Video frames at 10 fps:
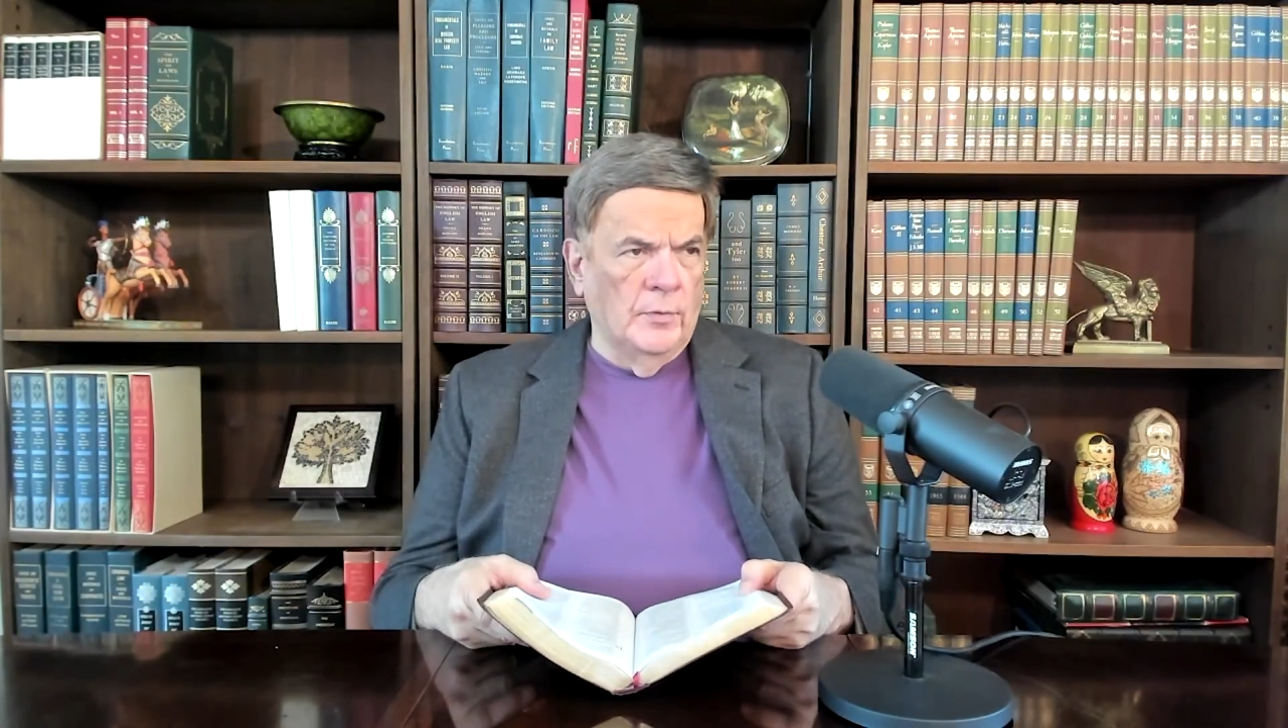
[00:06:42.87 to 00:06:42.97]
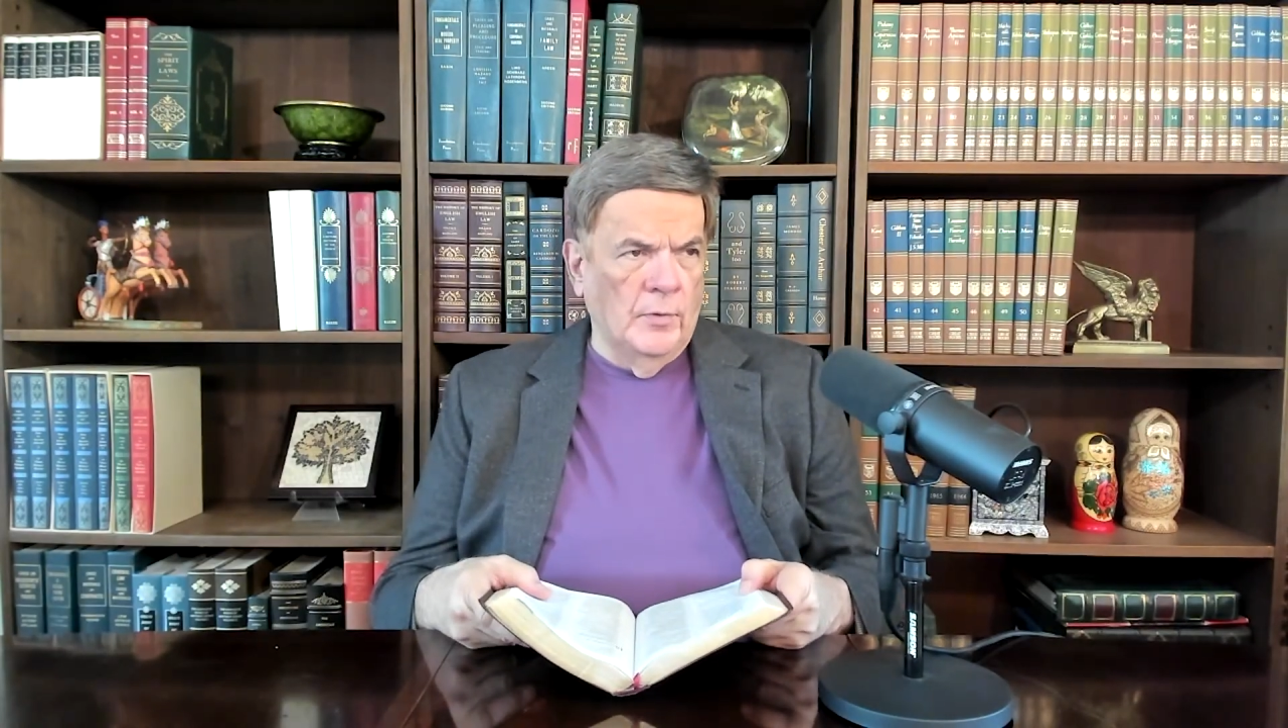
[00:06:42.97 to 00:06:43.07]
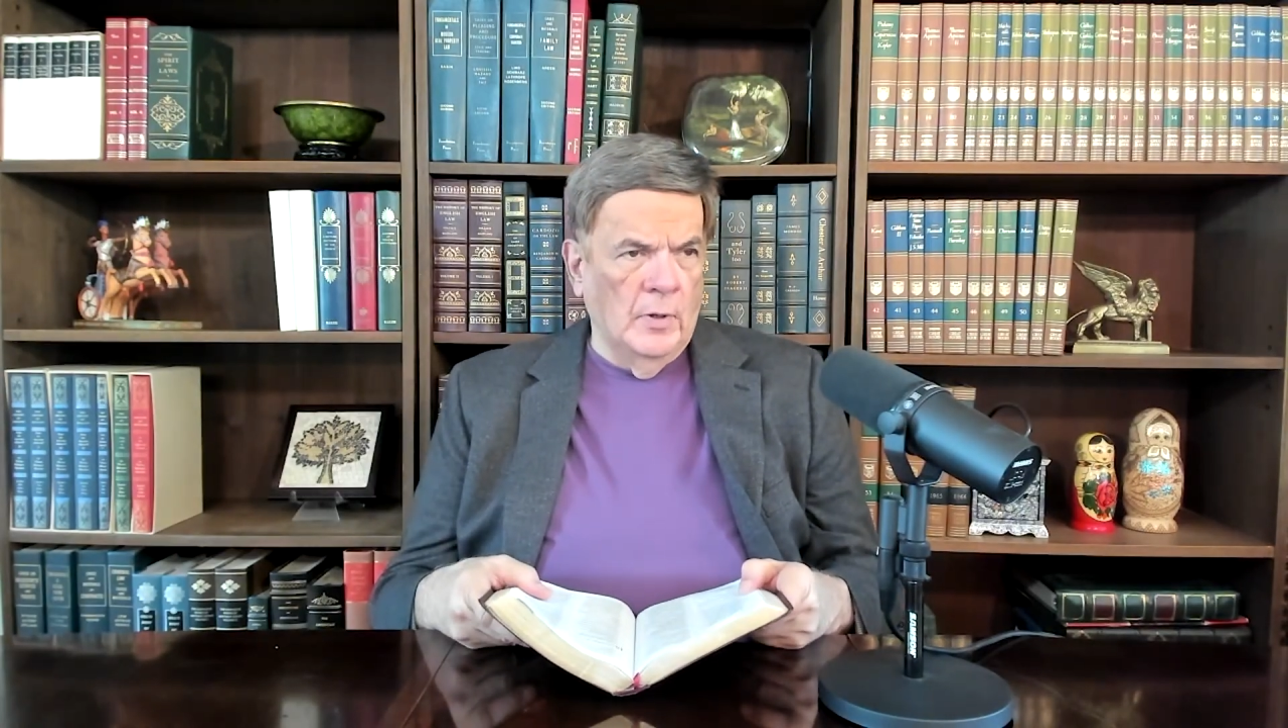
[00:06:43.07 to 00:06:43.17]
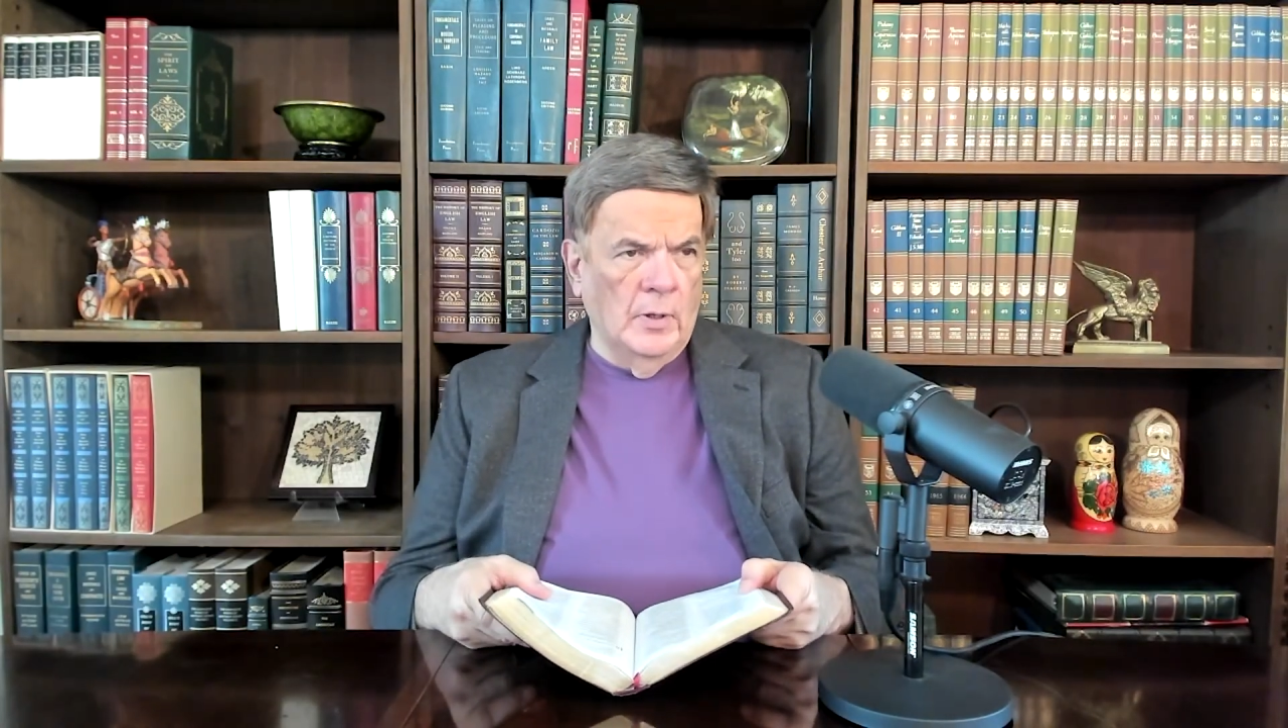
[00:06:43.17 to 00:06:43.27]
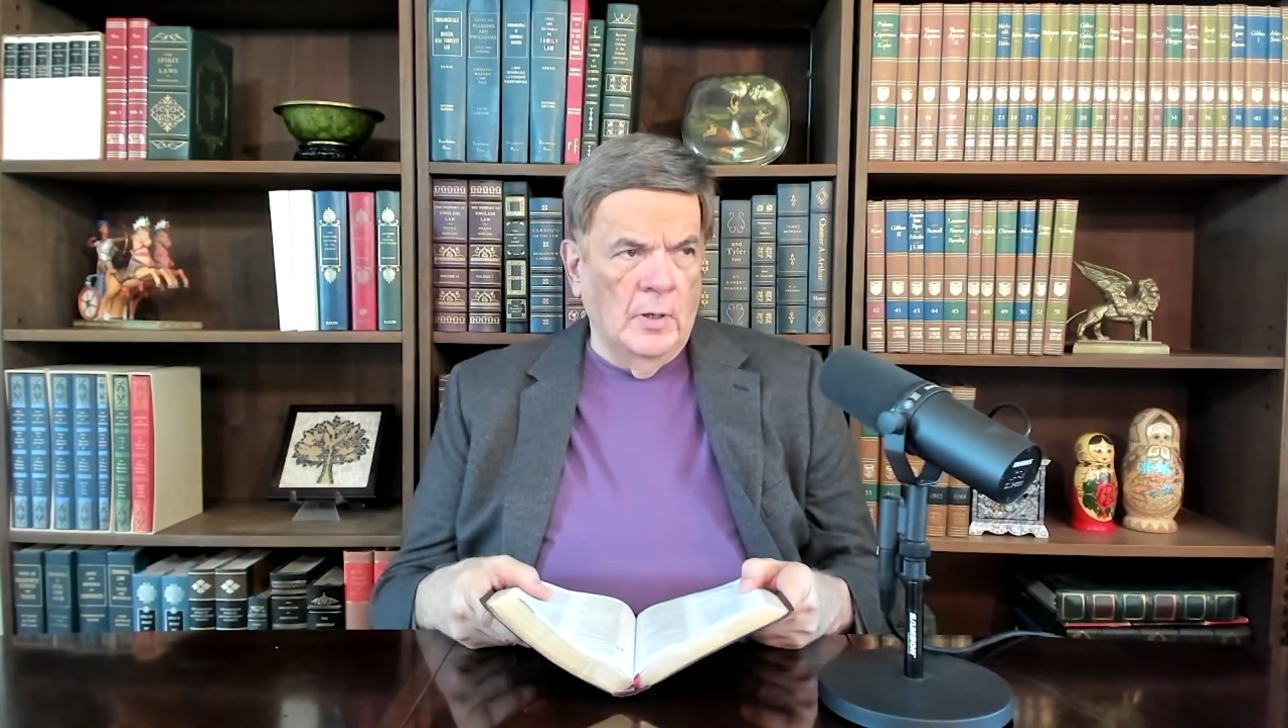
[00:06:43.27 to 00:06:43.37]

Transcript: thing